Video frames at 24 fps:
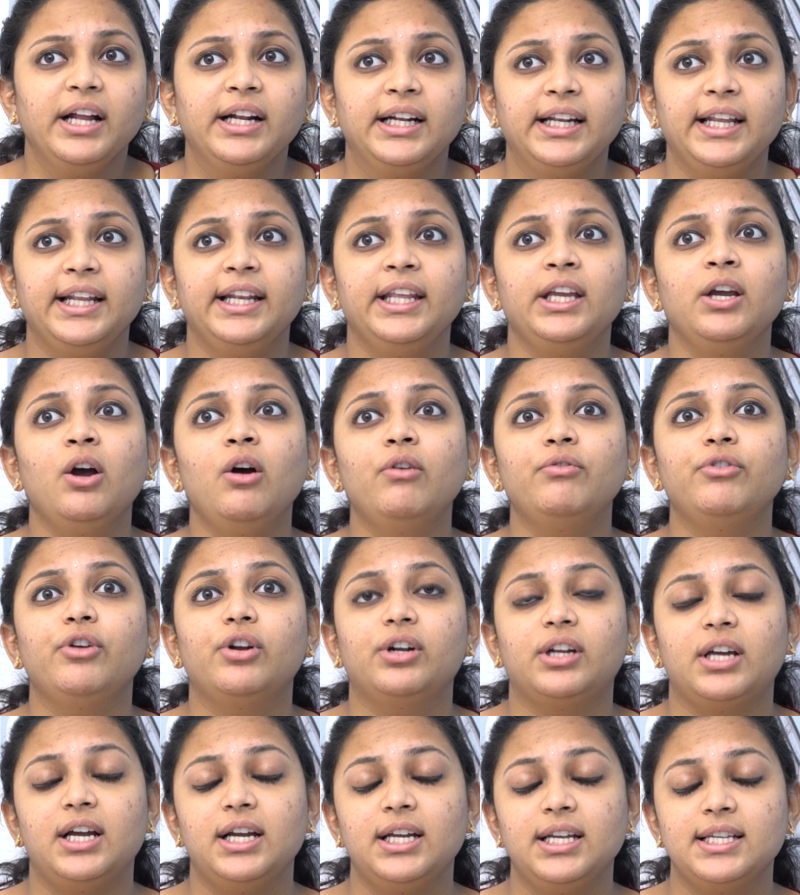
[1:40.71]
Cleaning of
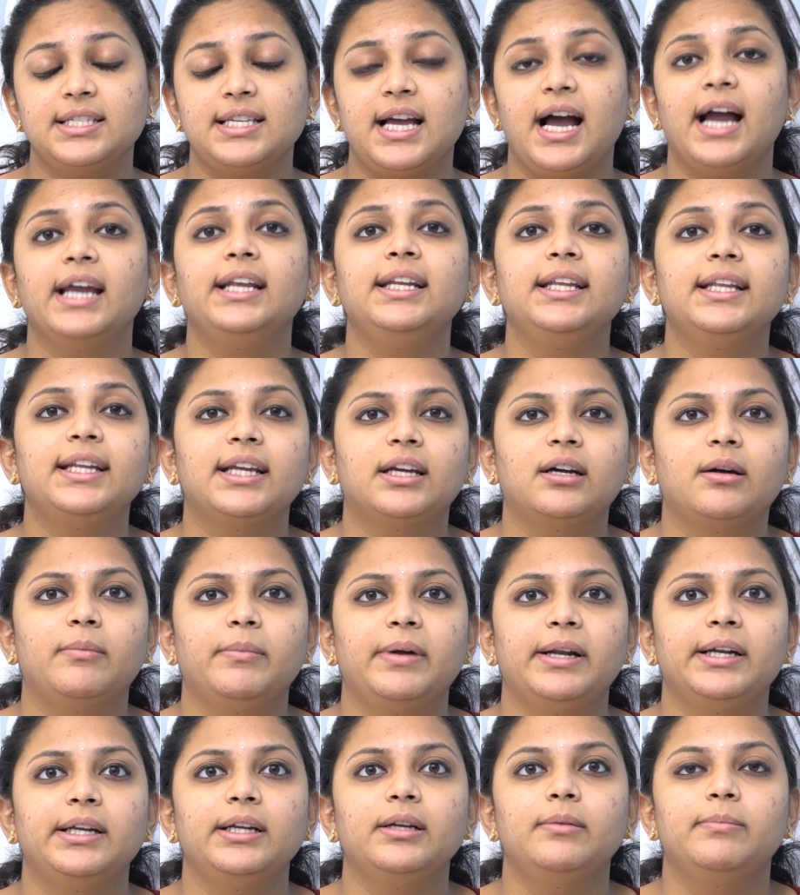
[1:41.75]
your tongue is highly
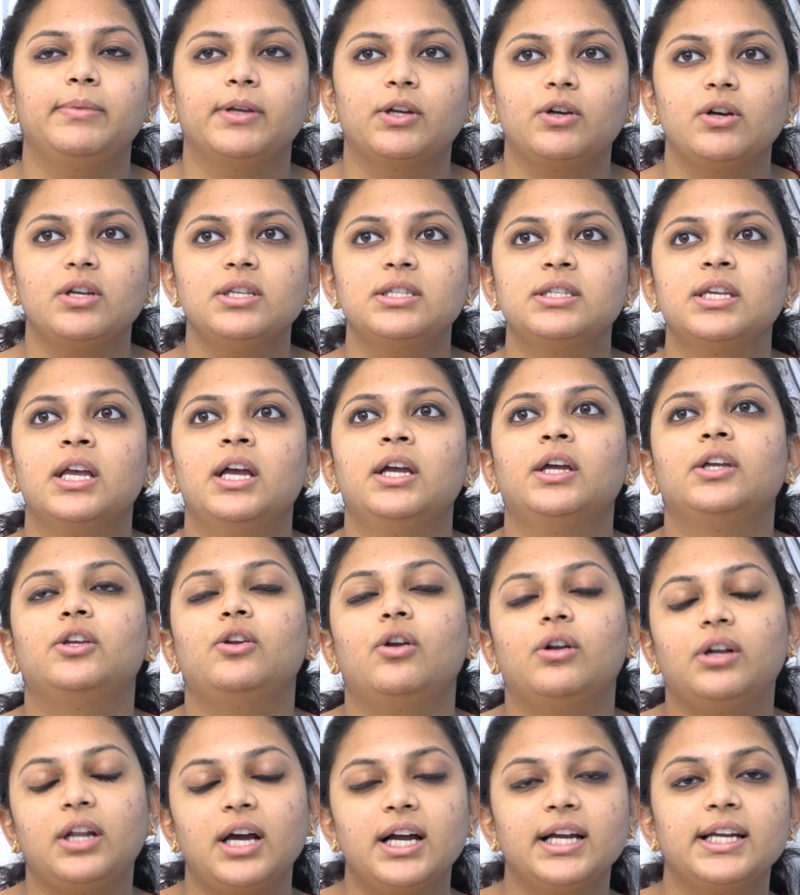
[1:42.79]
recommended because
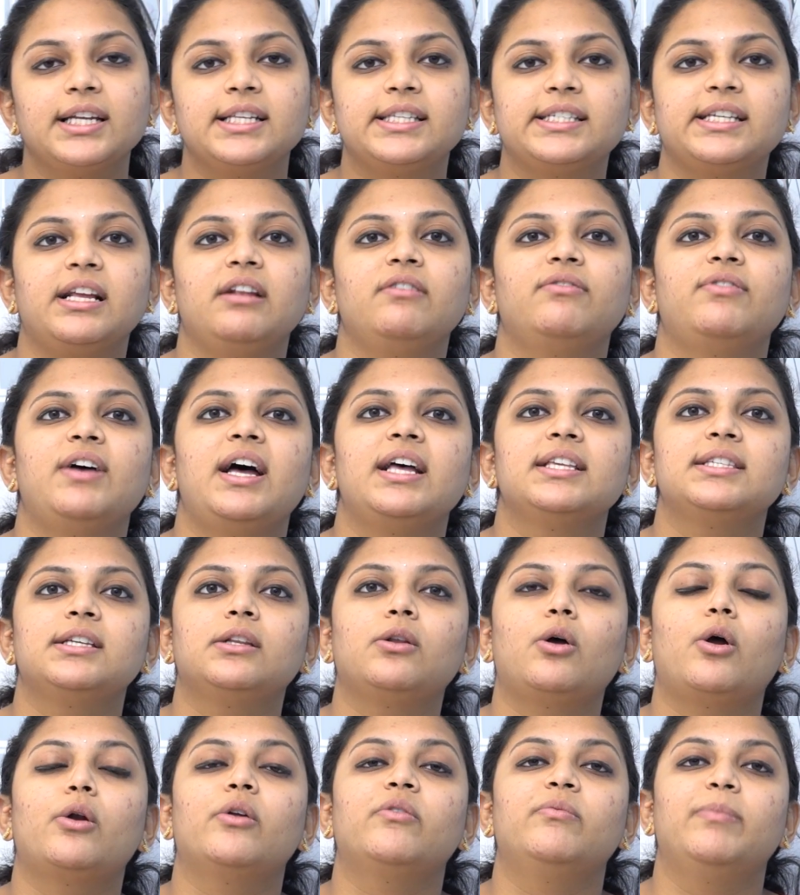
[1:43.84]
your tongue itself has a
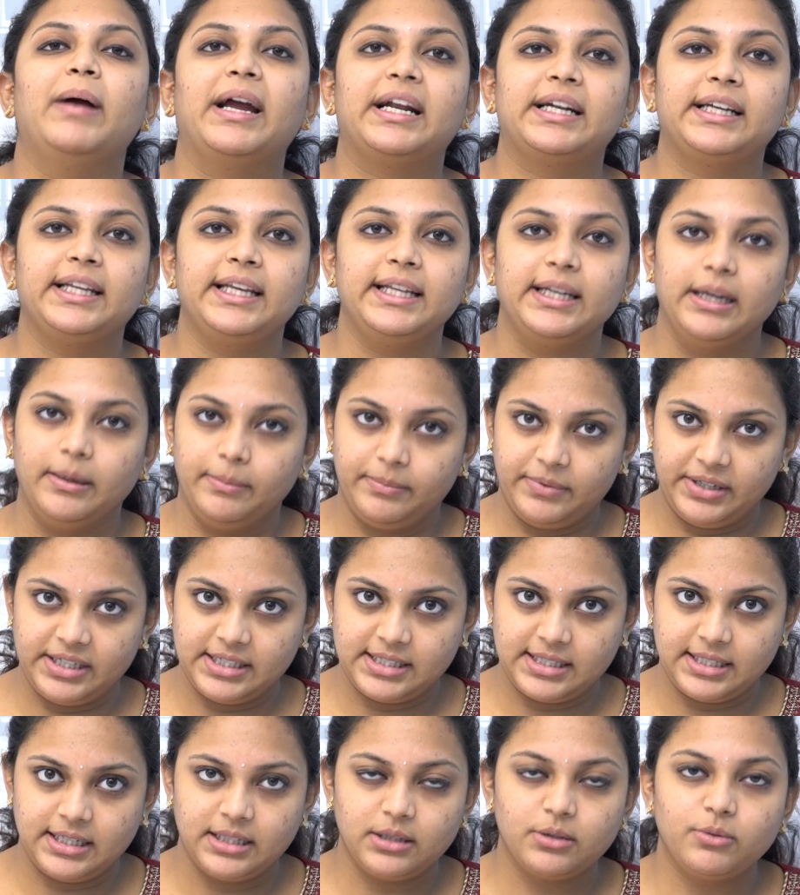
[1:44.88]
lot of bacteria
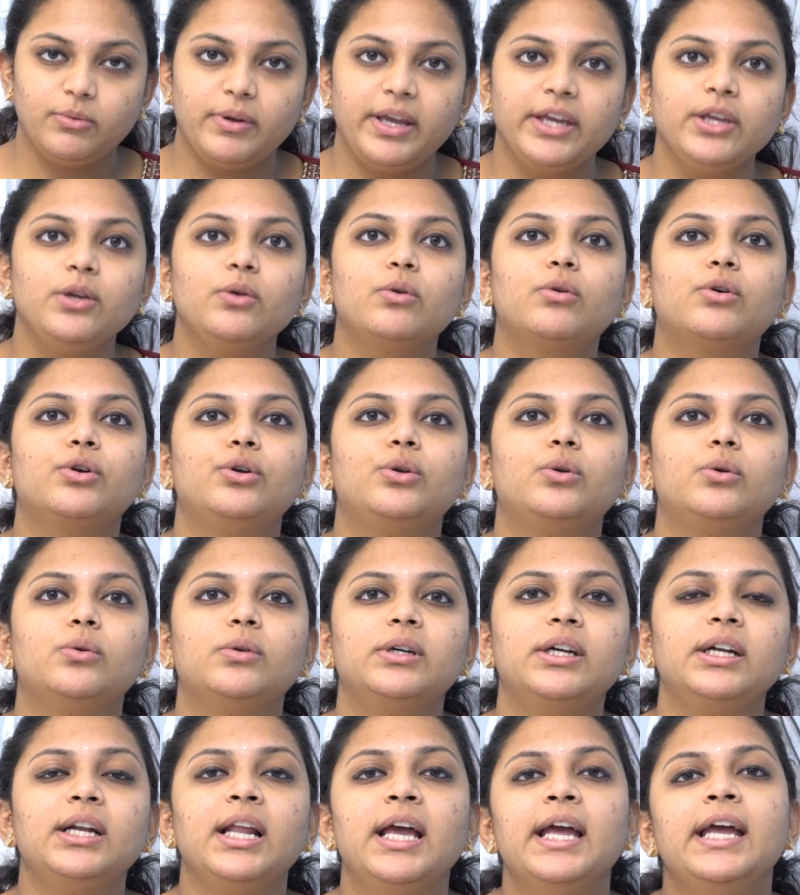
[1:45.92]
present. The way you could do
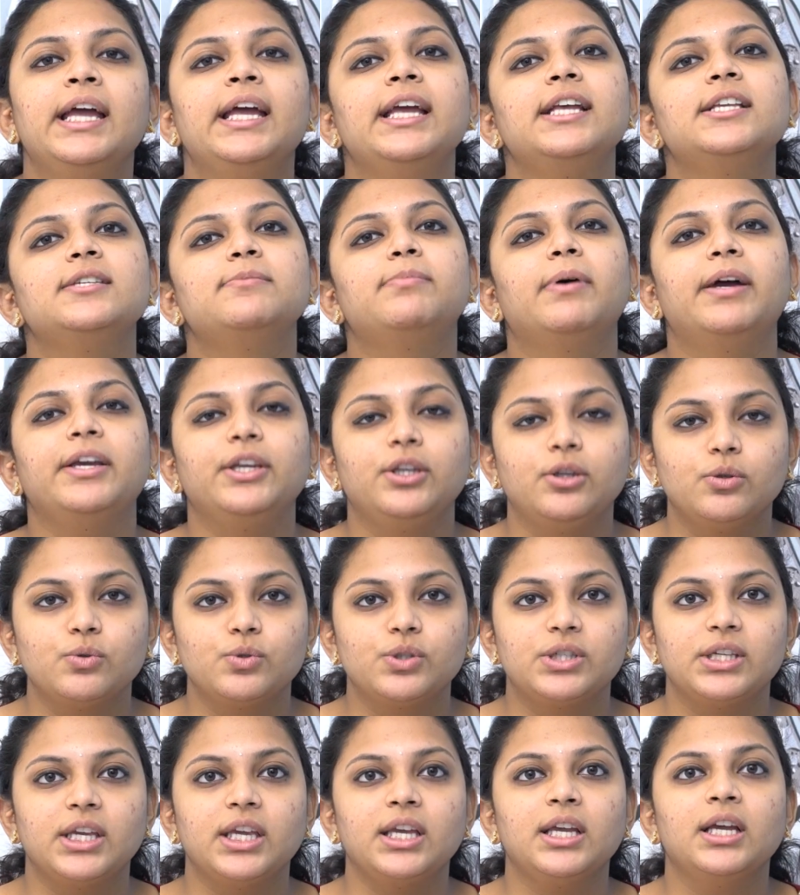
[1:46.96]
it is by
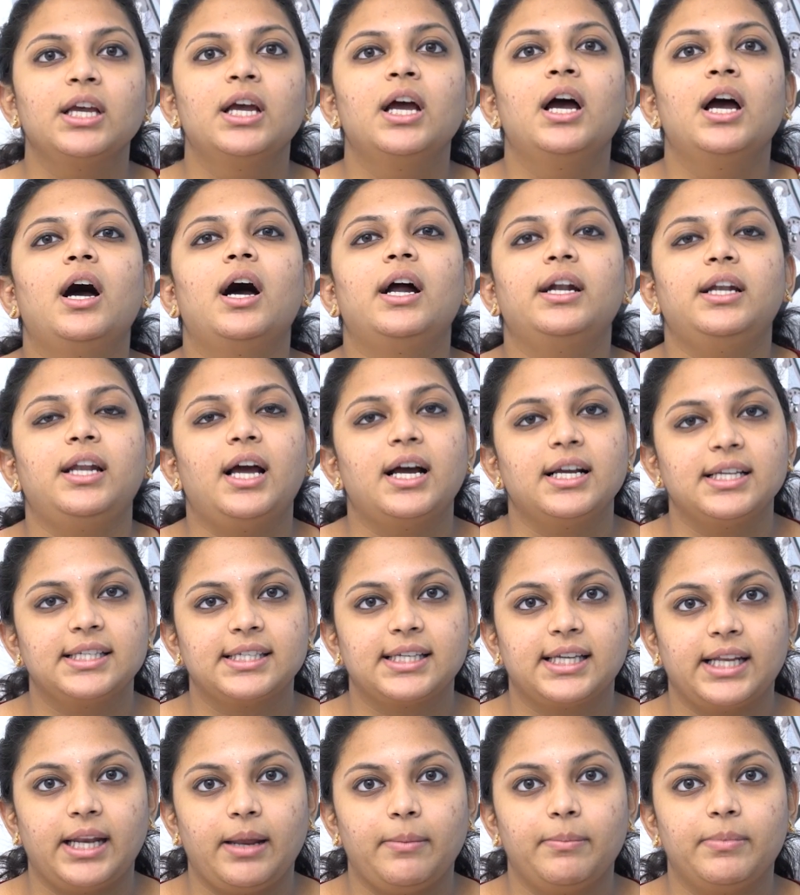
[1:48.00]
using a tongue
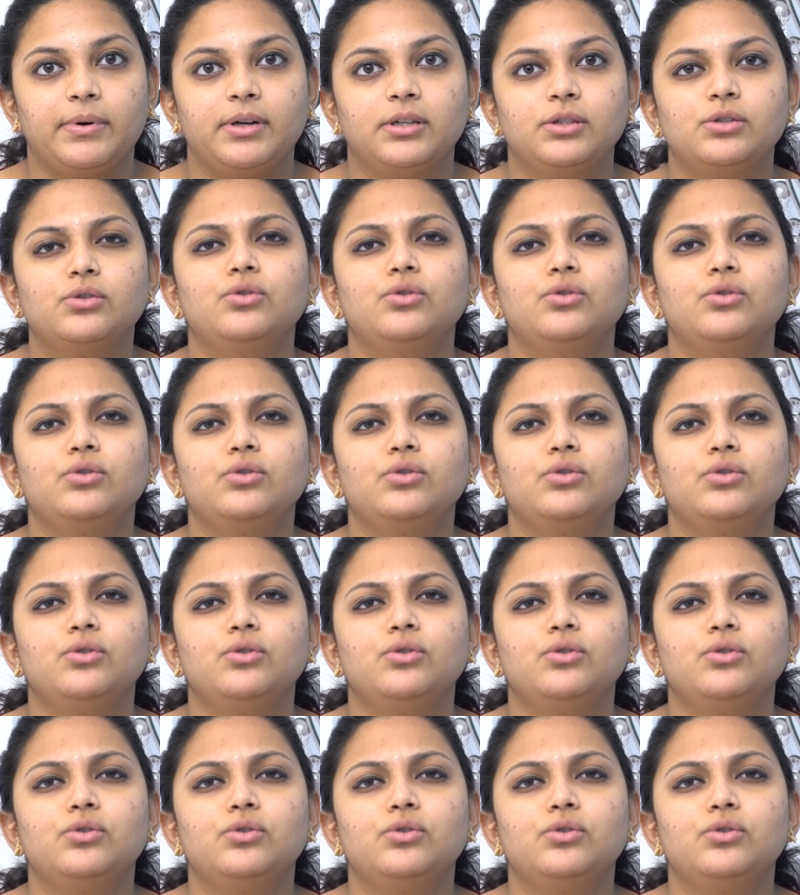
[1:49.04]
scraper.